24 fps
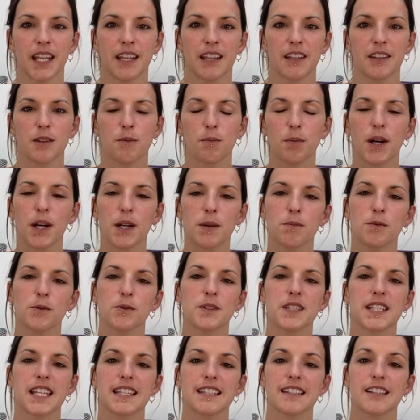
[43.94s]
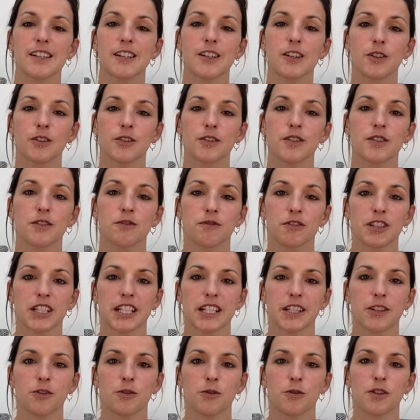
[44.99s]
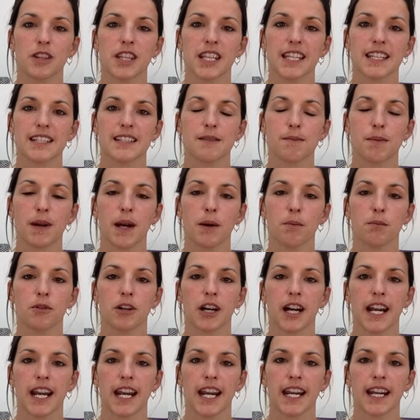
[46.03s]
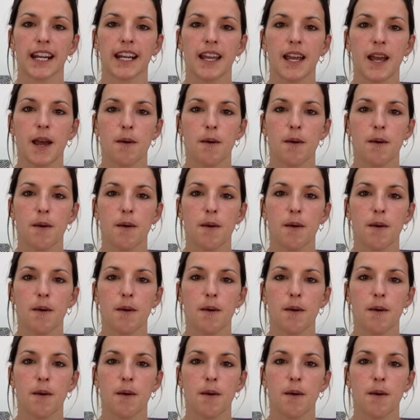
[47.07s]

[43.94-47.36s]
The Bible says lots of really cool things about praying,